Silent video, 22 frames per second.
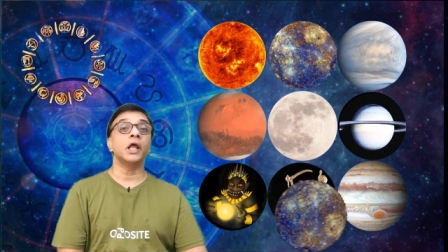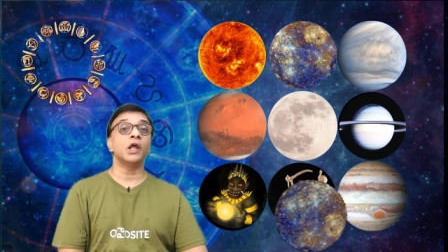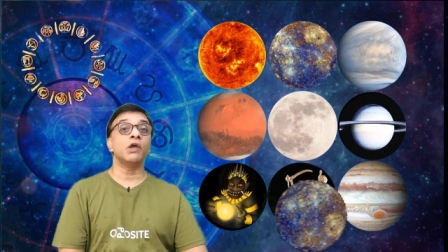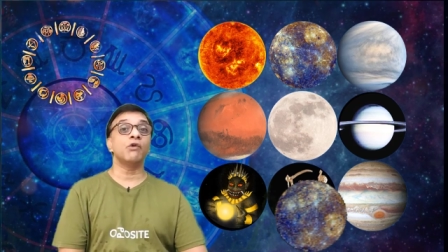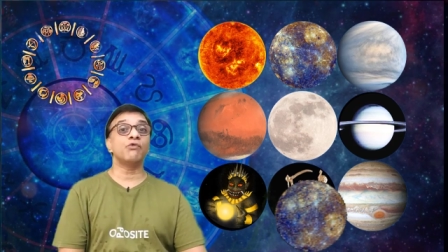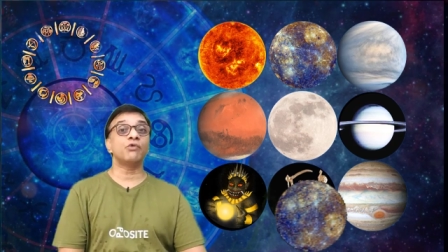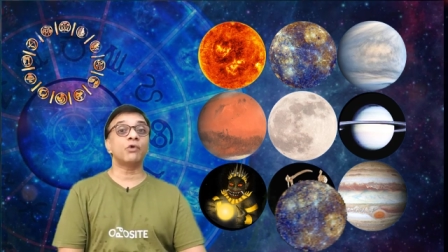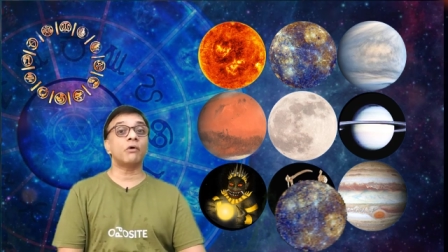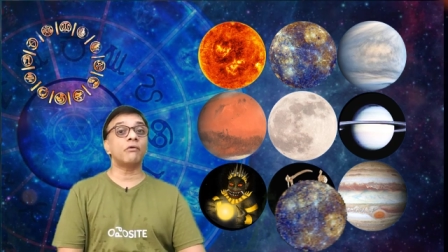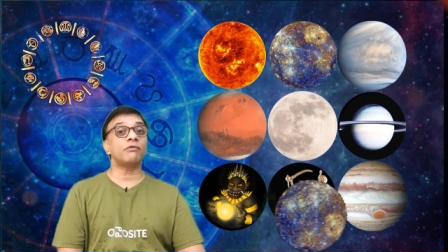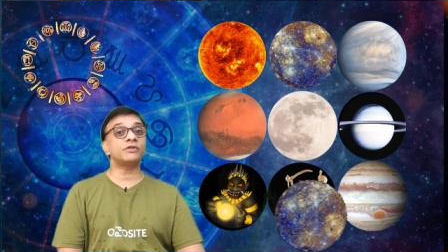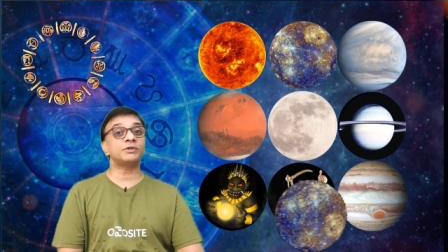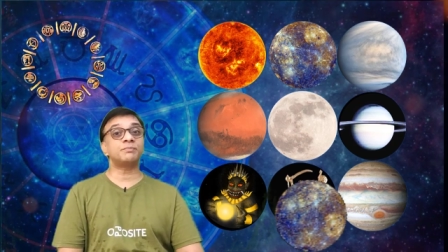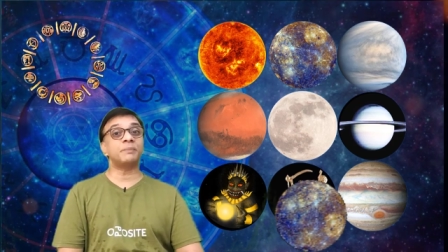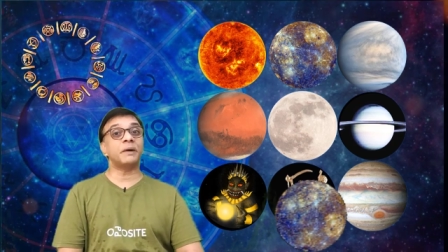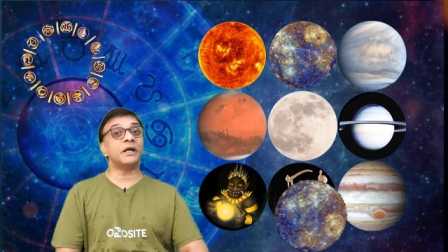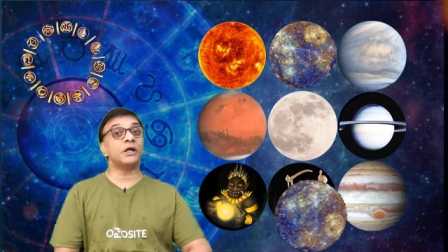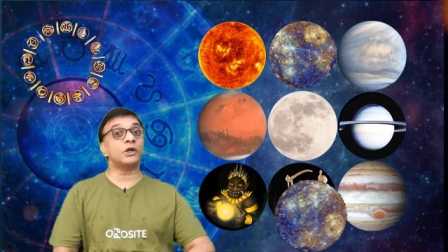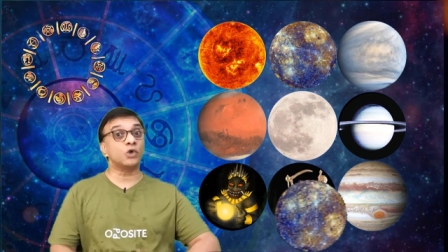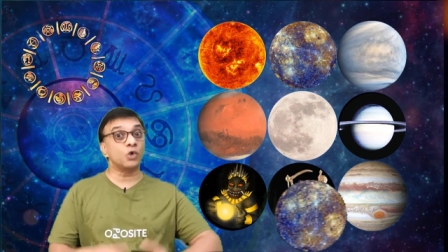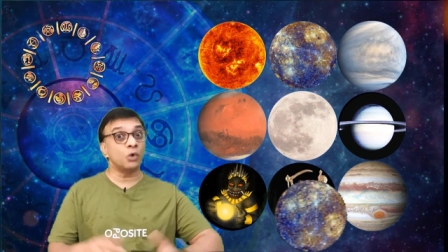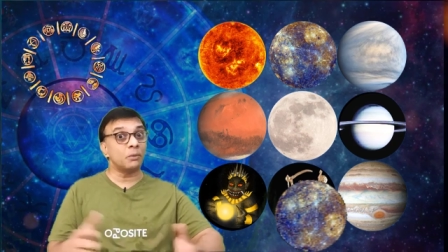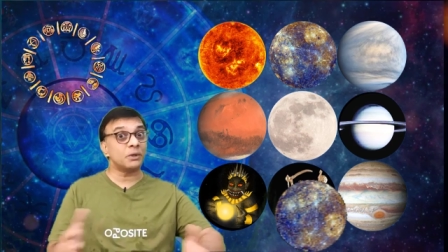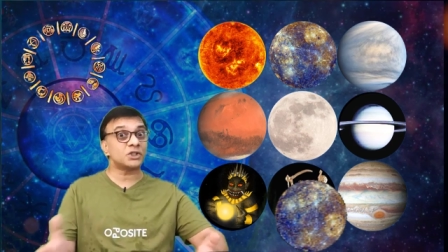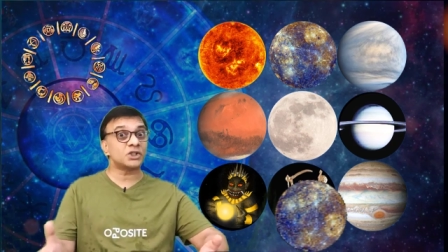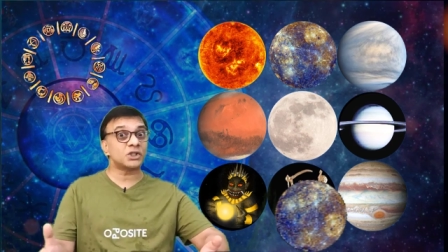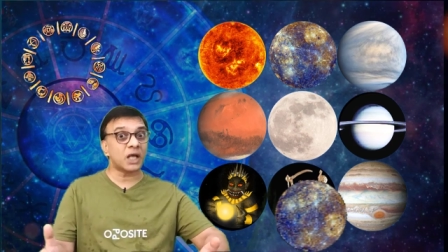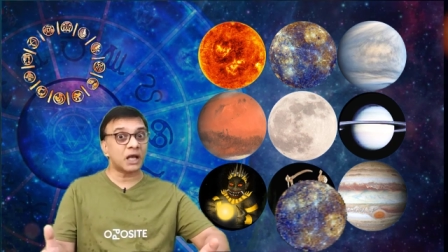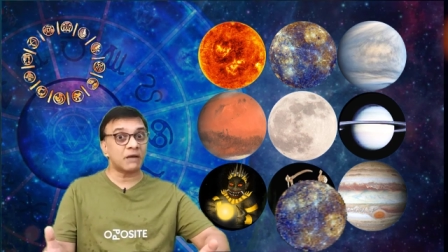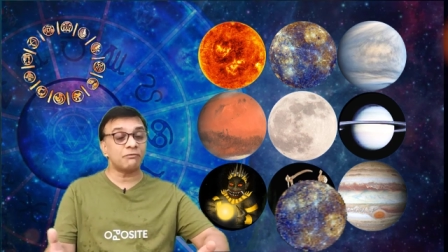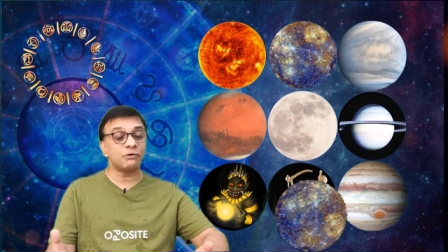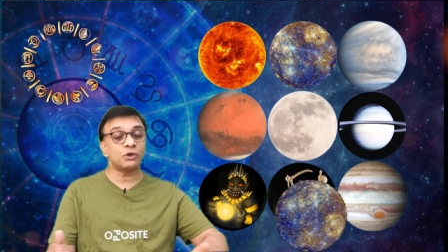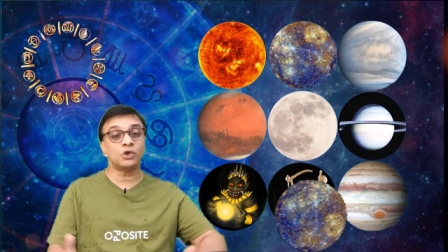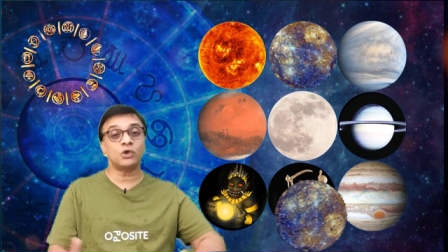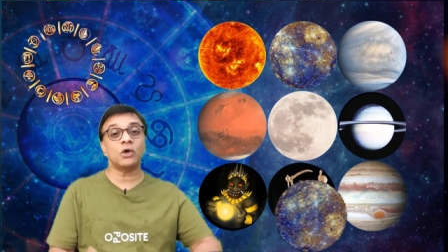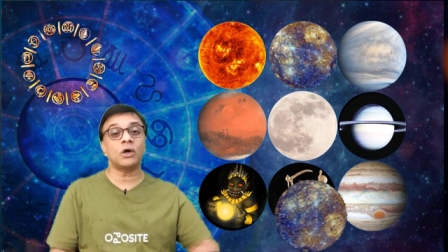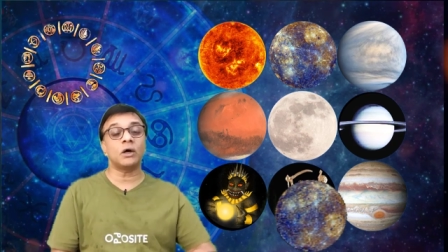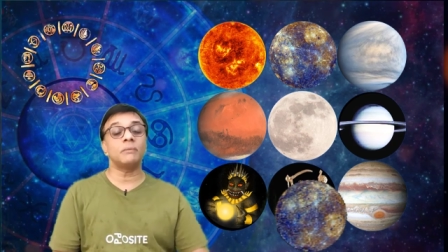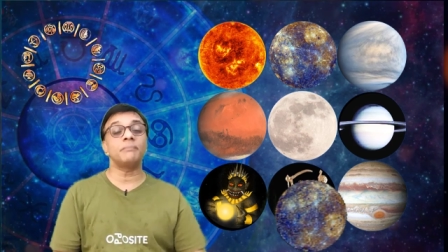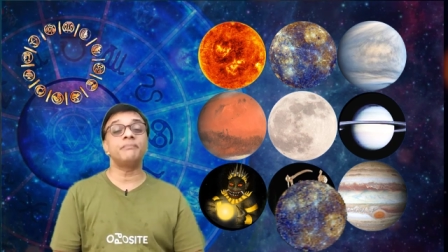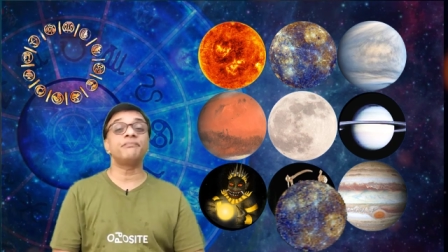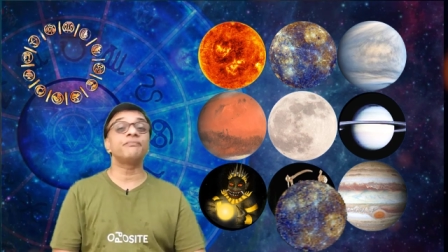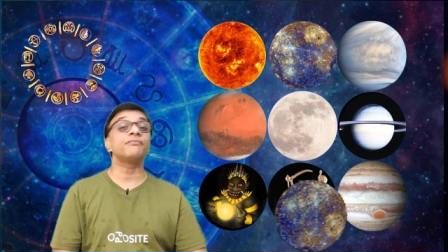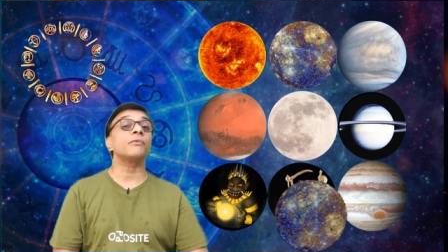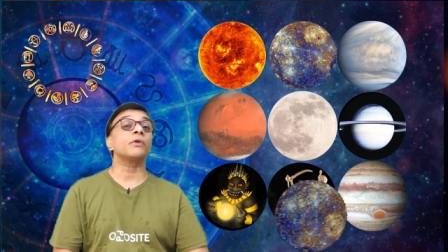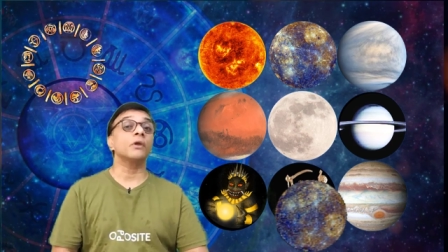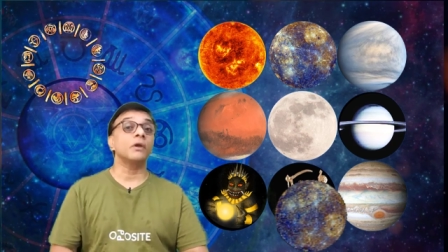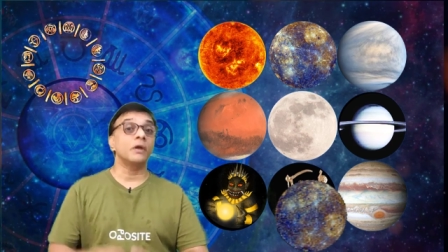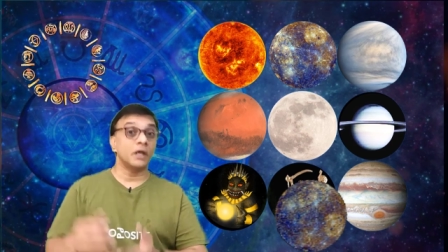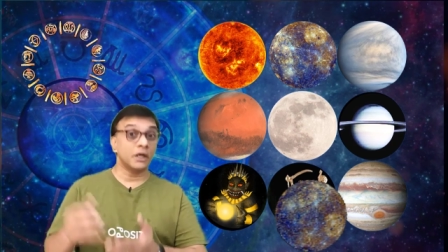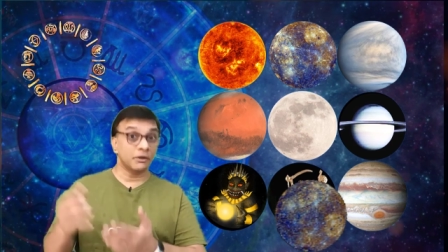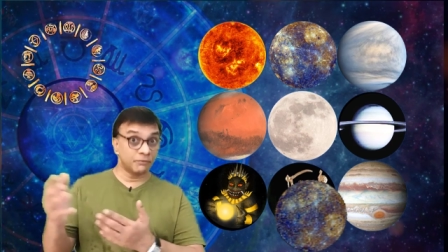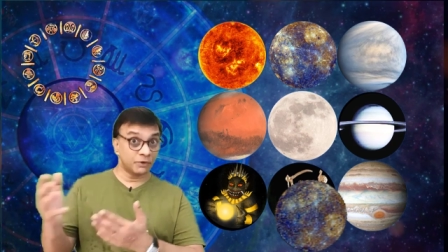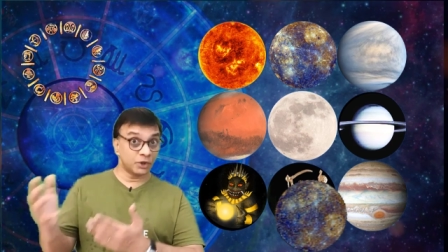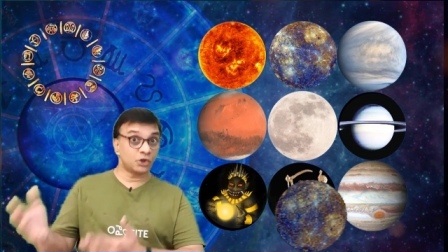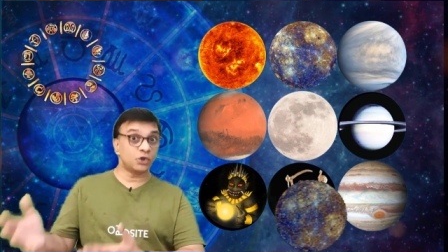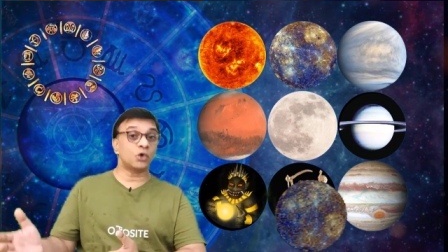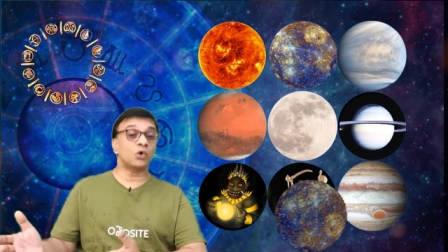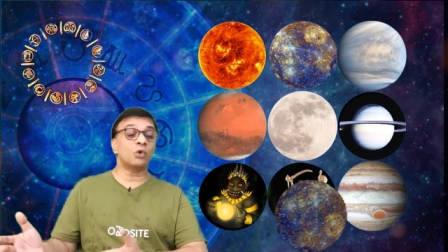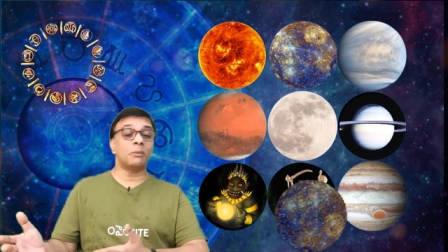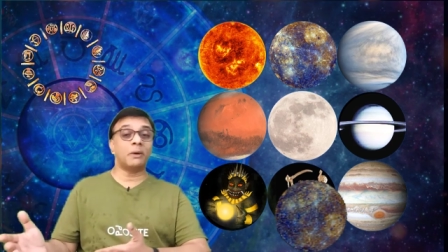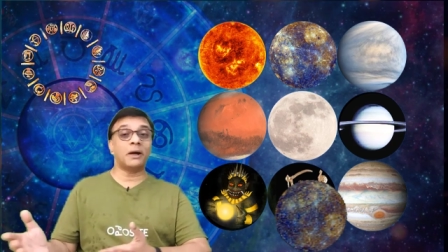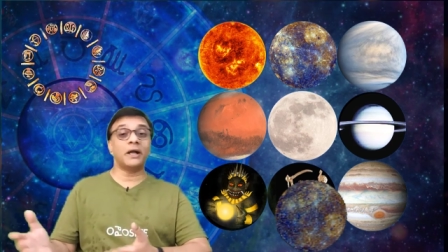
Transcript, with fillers: If you have spent too much time with your with your